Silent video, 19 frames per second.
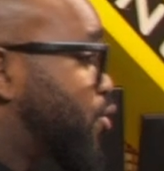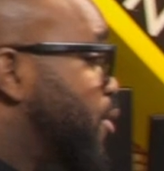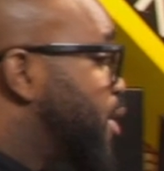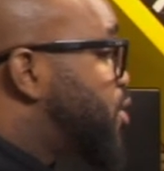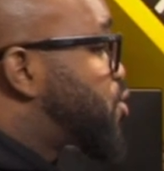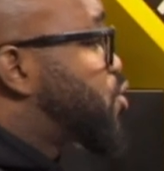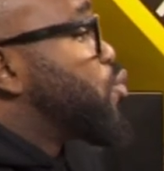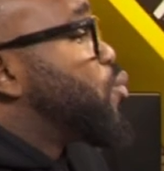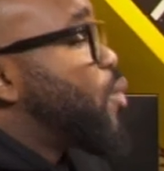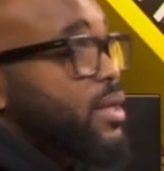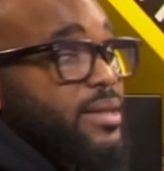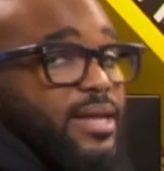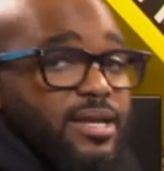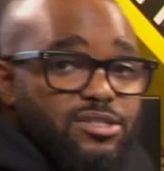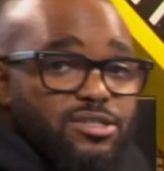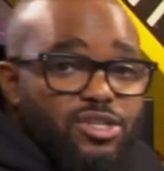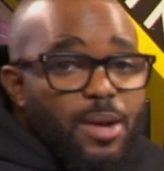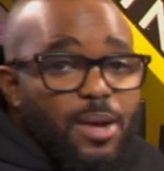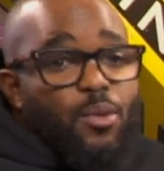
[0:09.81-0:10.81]
Three, two, one,
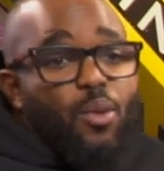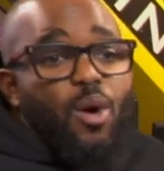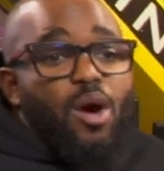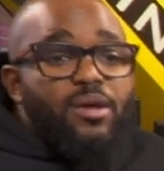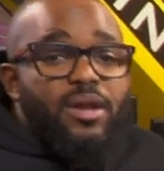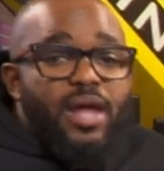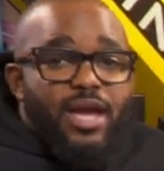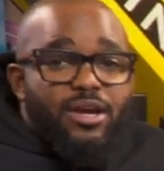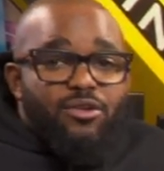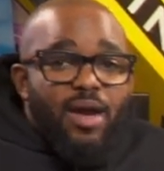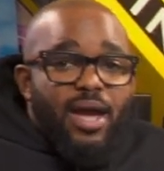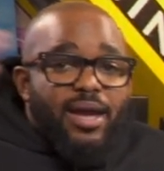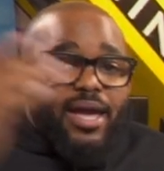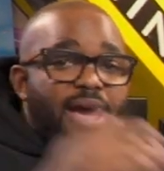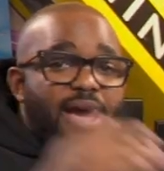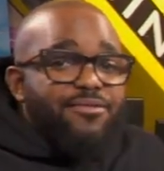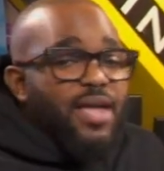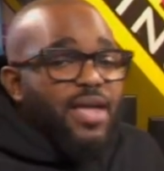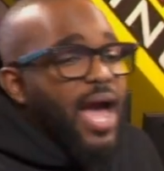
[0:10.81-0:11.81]
ladies and gentlemen, welcome to Headkrack
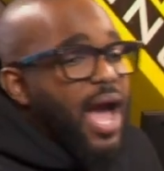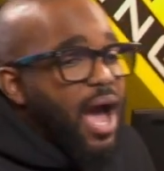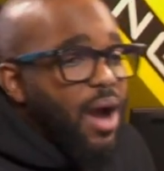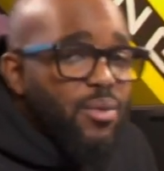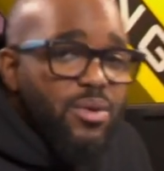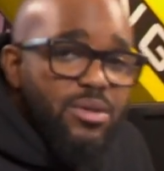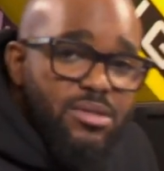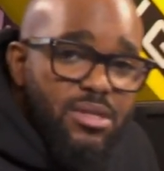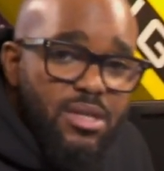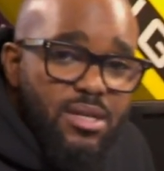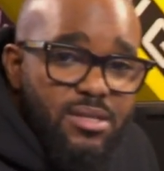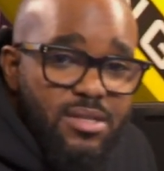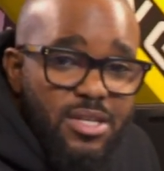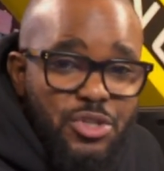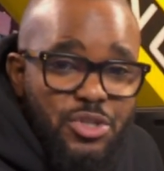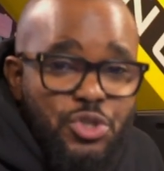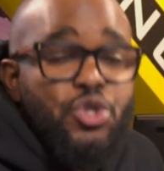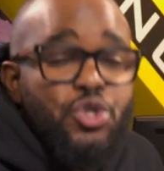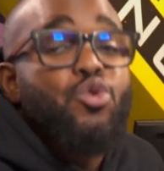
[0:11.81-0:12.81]
After Hours is
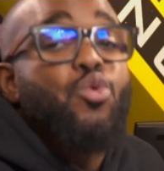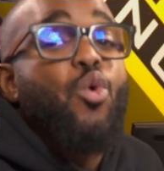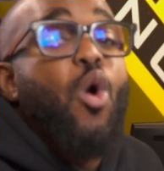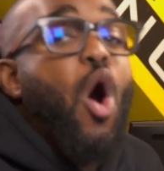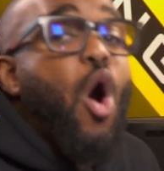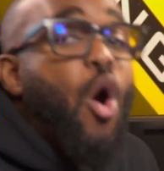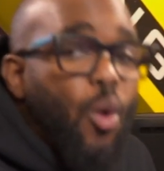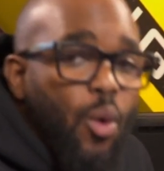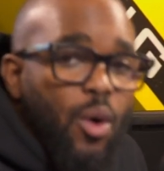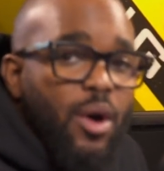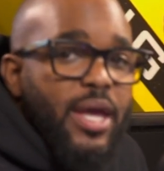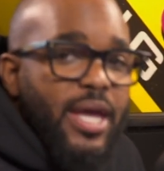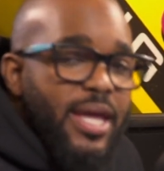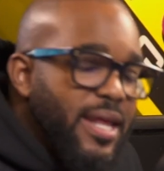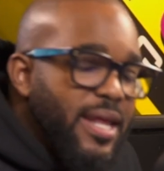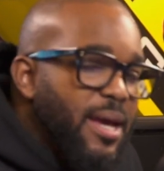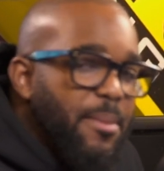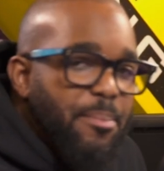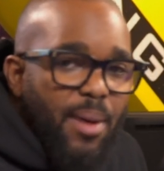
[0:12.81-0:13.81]
a duo
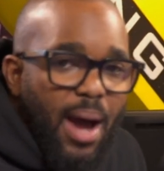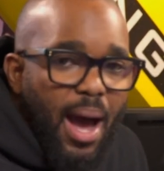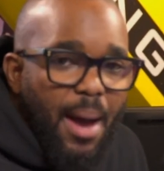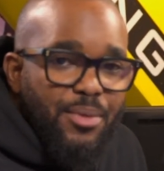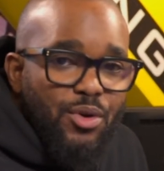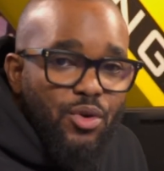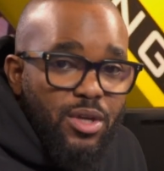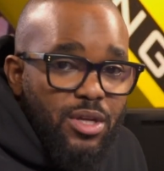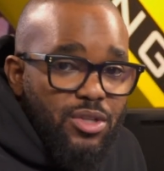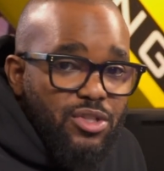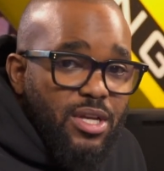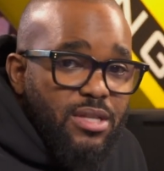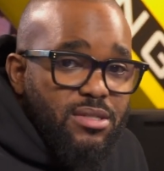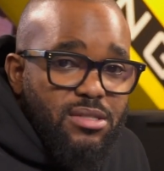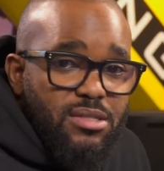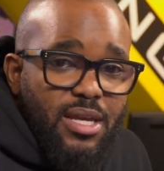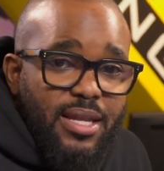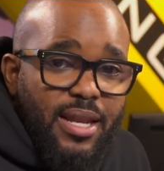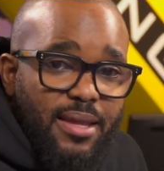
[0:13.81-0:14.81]
in hip hop. You don't get a
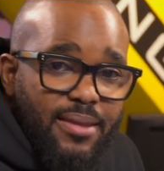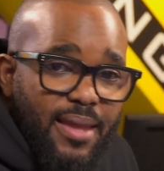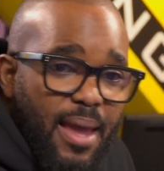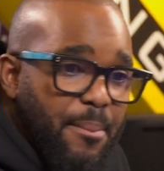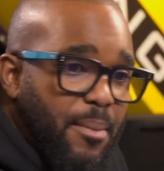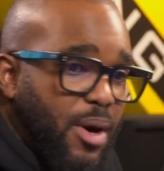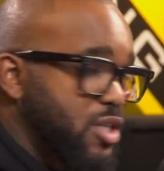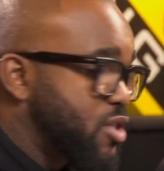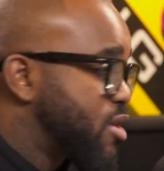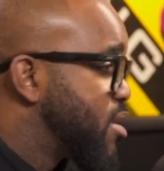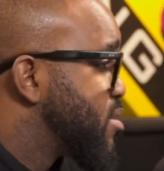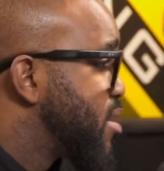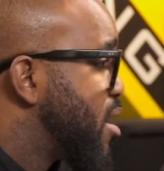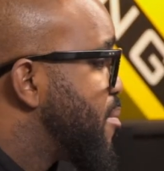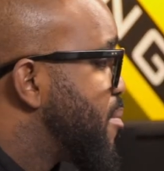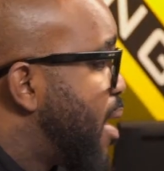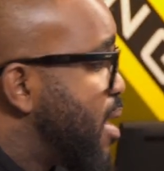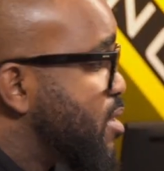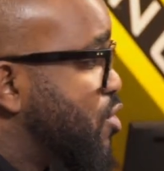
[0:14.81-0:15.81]
chance to say that that much because
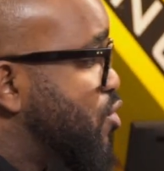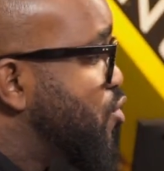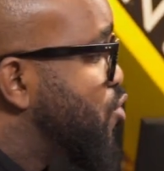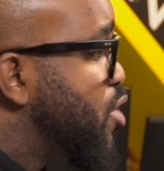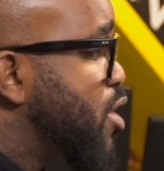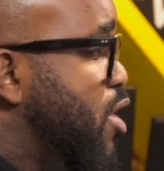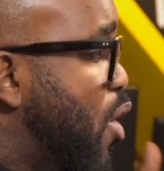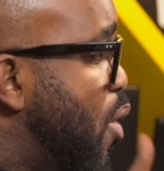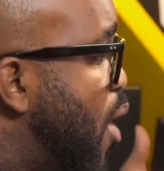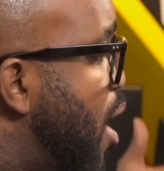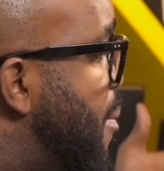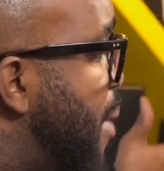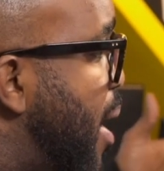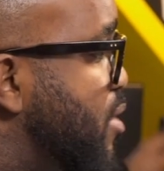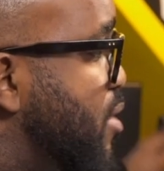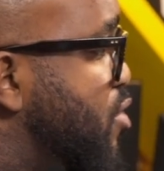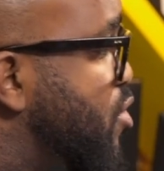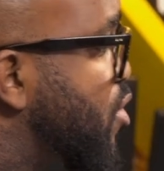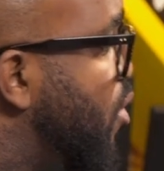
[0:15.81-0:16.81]
everybody's a trio,
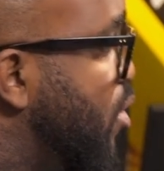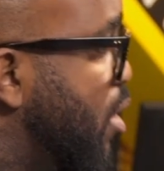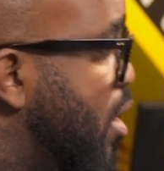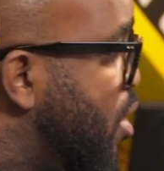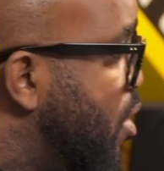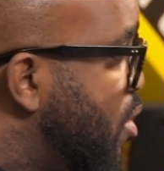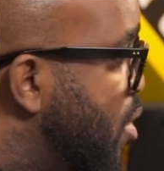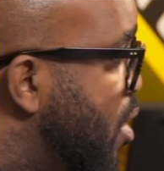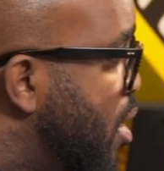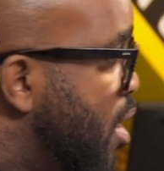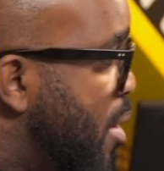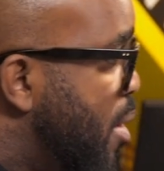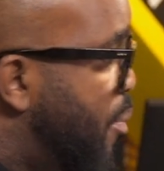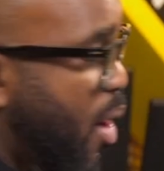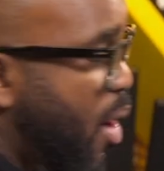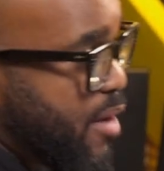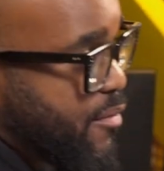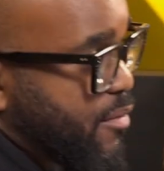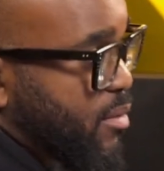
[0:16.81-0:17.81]
everybody's solo,
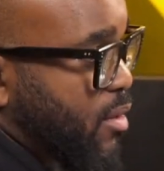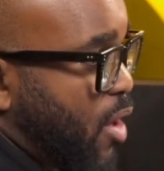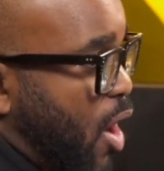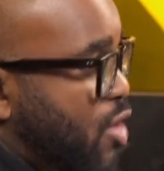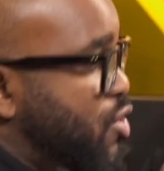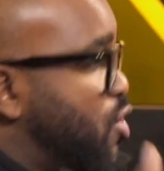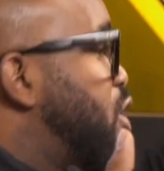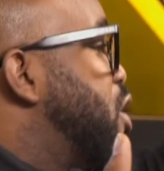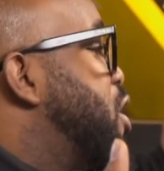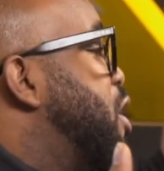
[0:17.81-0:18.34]
part of a larger